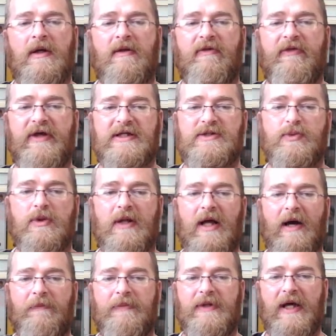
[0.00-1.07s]
This will
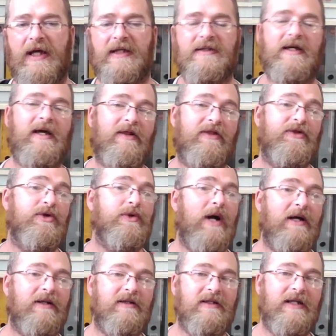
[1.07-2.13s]
update
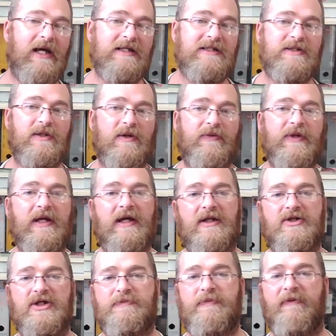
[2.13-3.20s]
throughout the day sort of thing. And
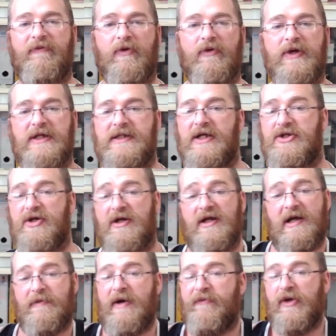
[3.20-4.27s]
just before reset, you can
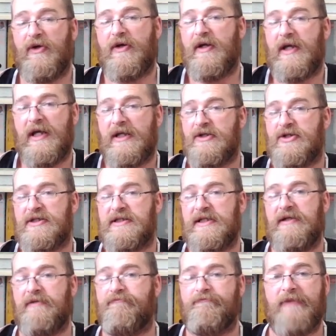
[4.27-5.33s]
come have a look again and just
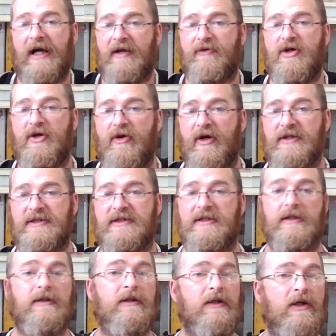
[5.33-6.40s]
see, out of
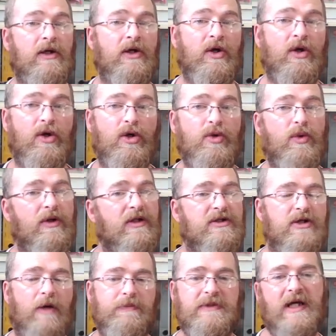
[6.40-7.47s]
curiosity, who are the
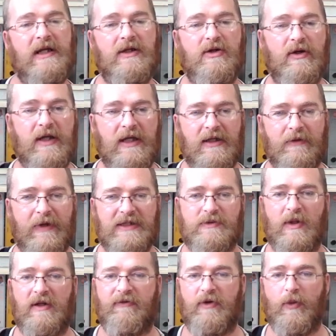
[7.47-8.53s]
top 10 in your kingdom as
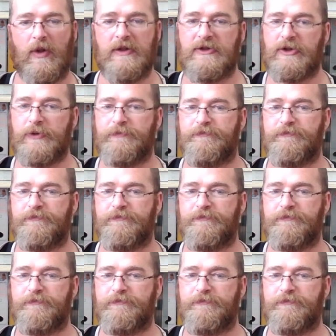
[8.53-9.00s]
well, if you want to.